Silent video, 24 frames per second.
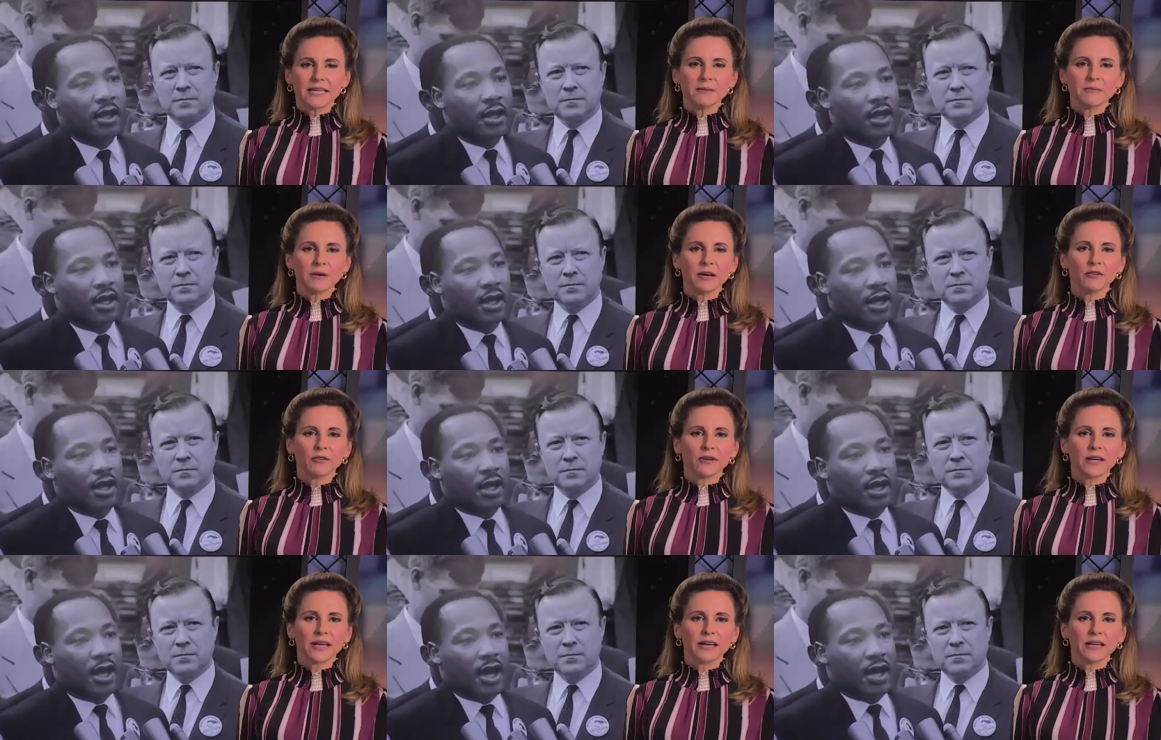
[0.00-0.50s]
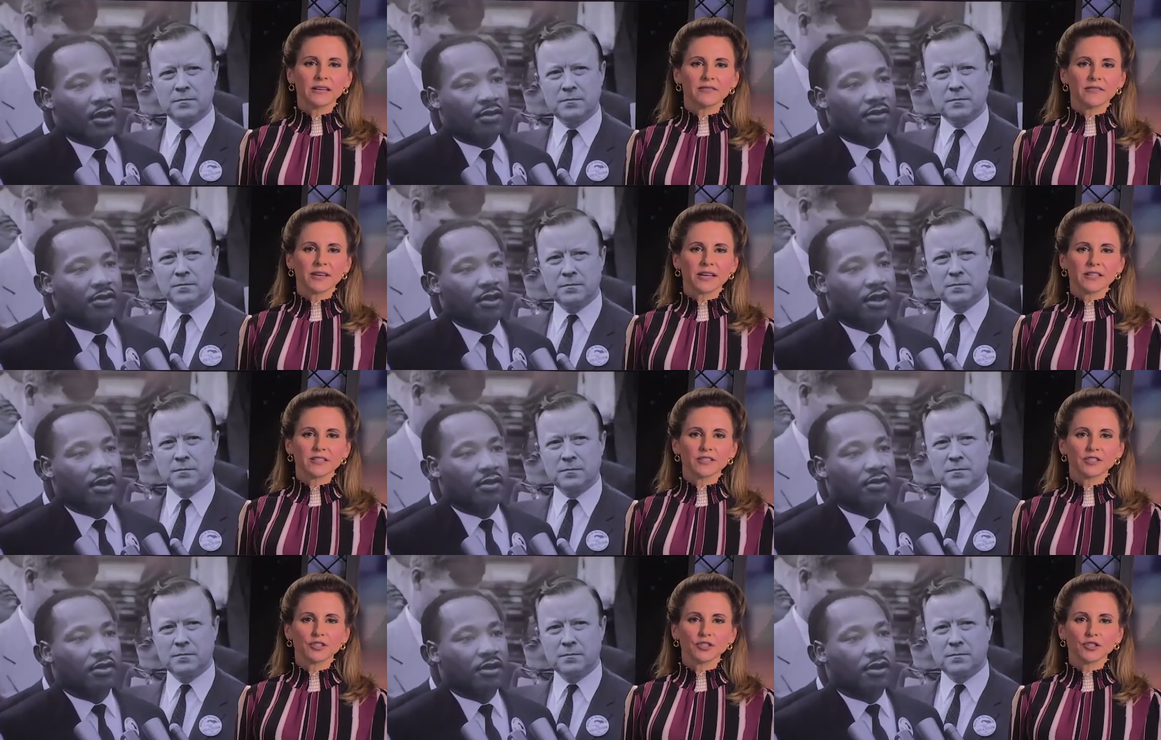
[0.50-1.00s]
Speaker 1: L K
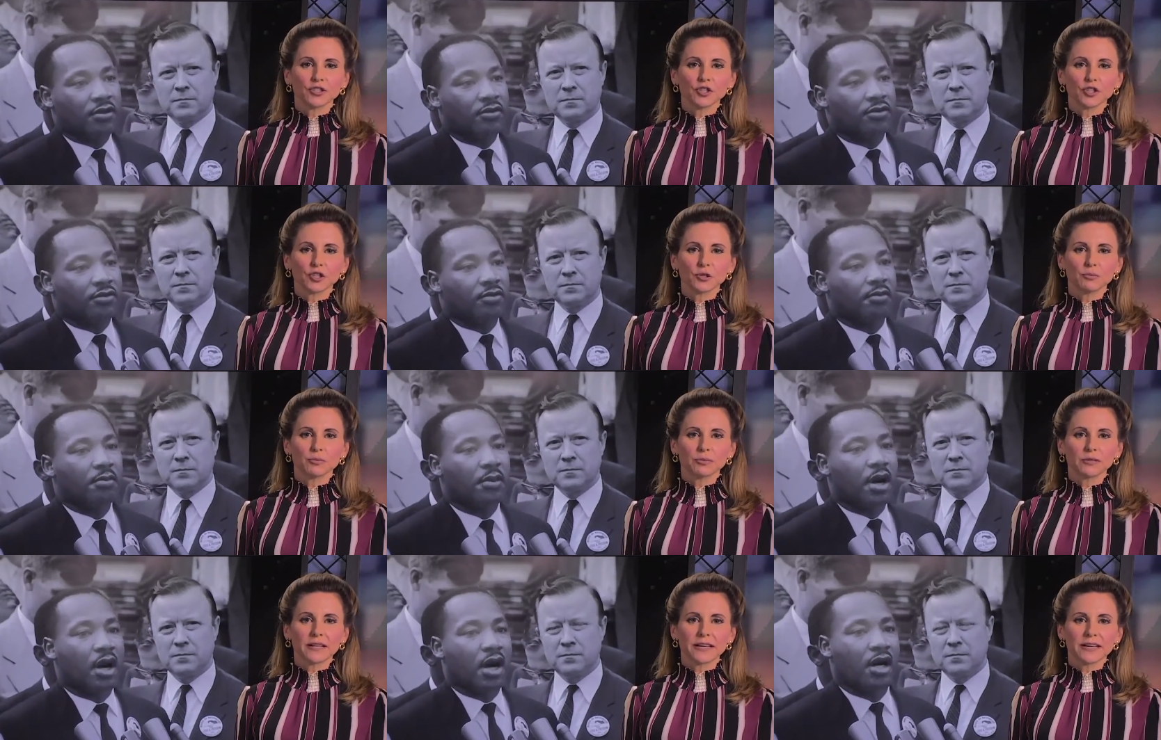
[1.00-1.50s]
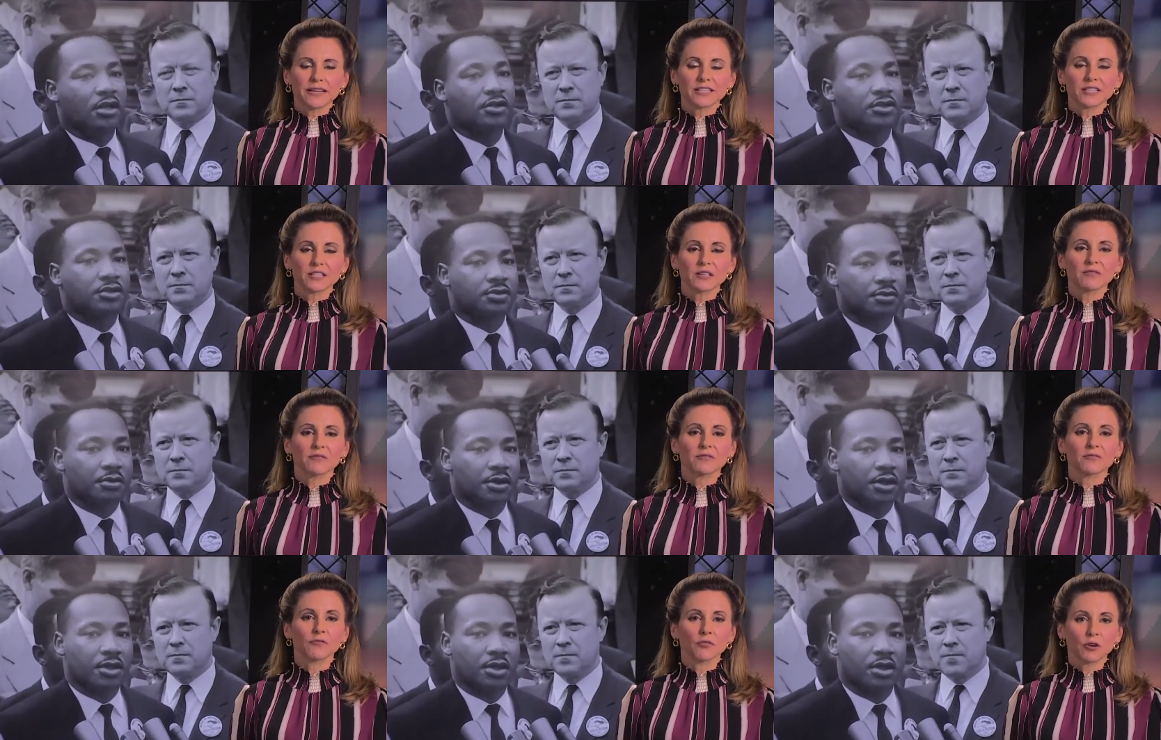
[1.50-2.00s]
events took place
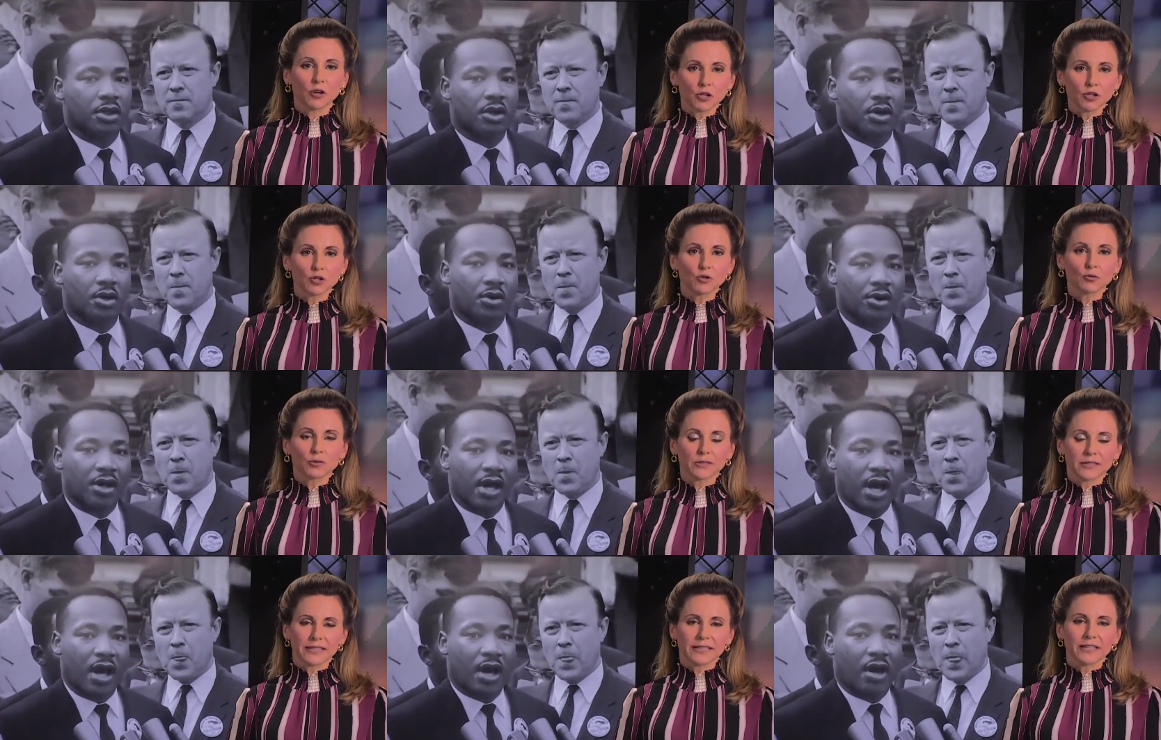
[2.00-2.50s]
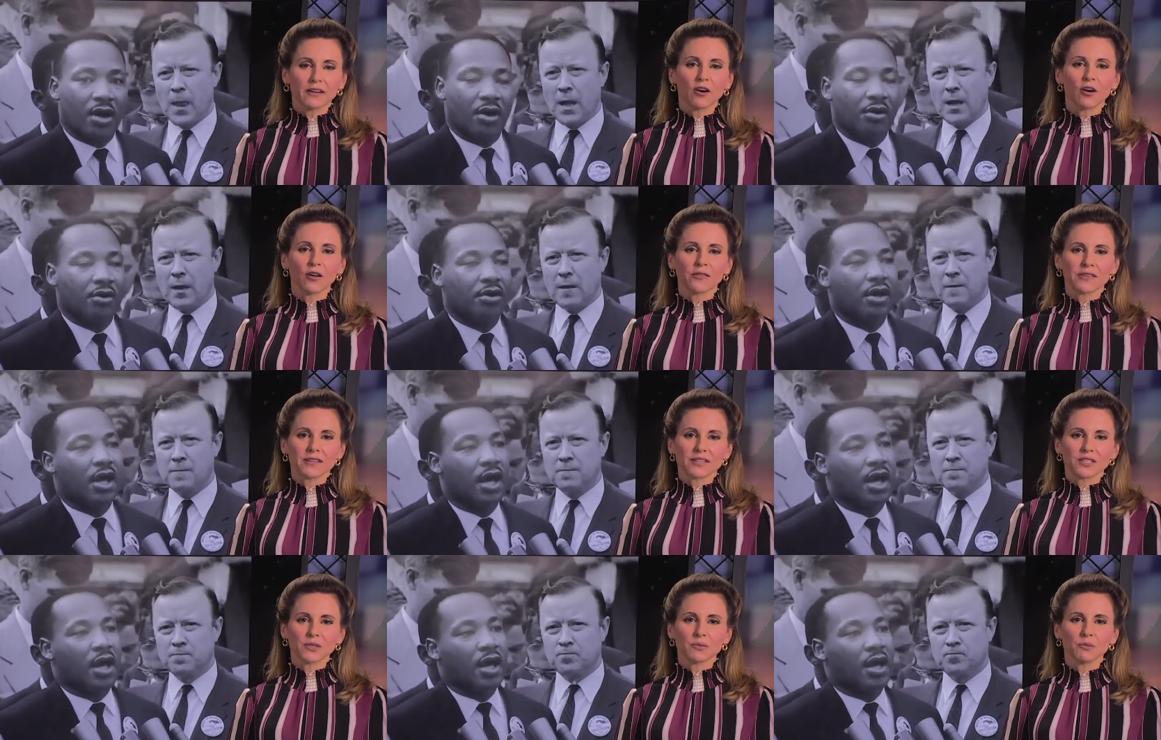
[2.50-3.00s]
virtually on
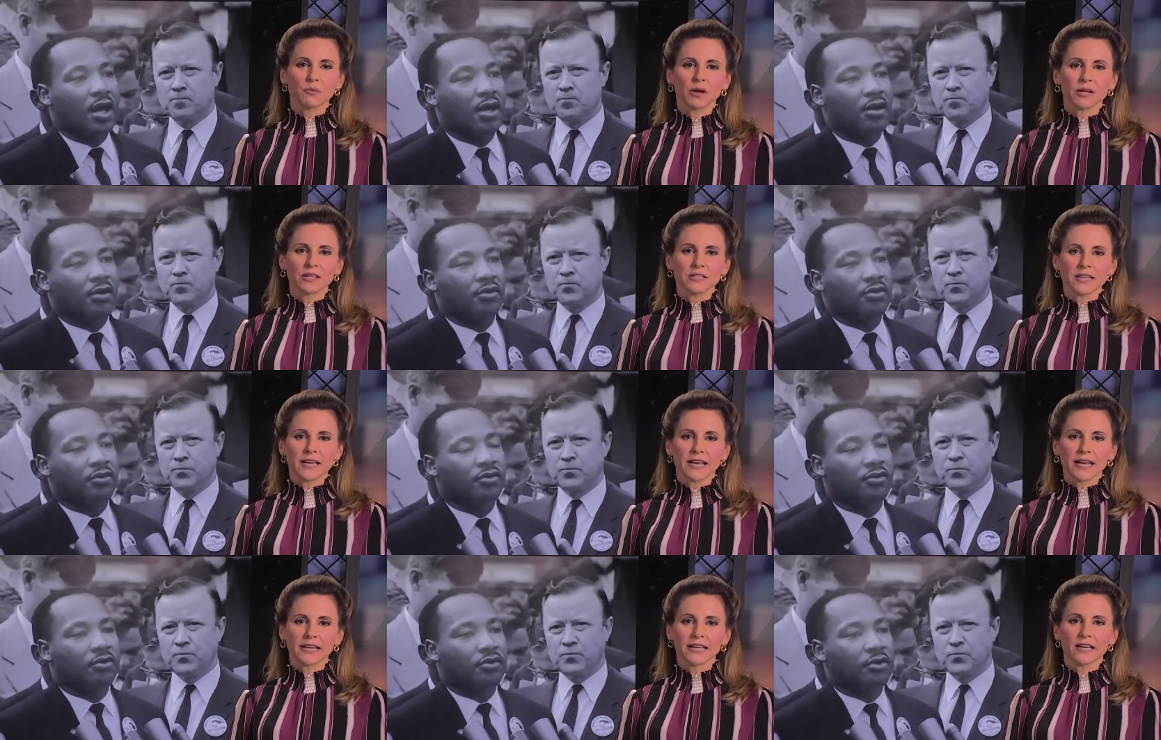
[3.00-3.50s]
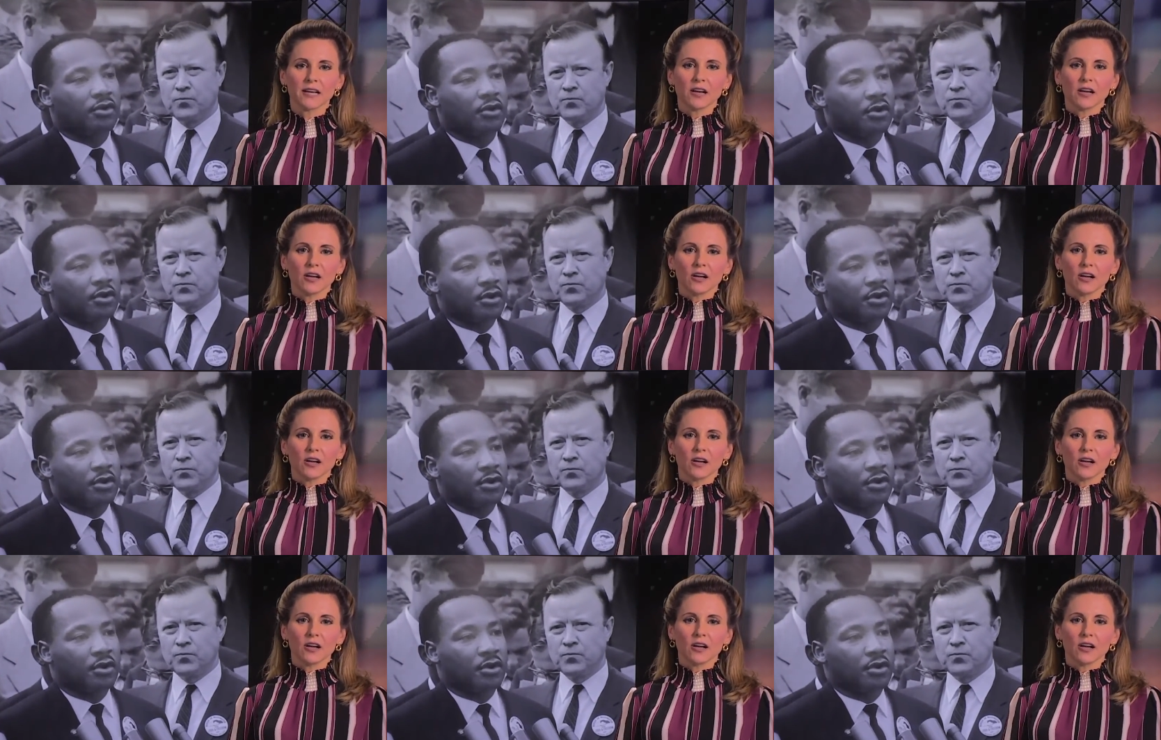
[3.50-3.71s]
this Monday,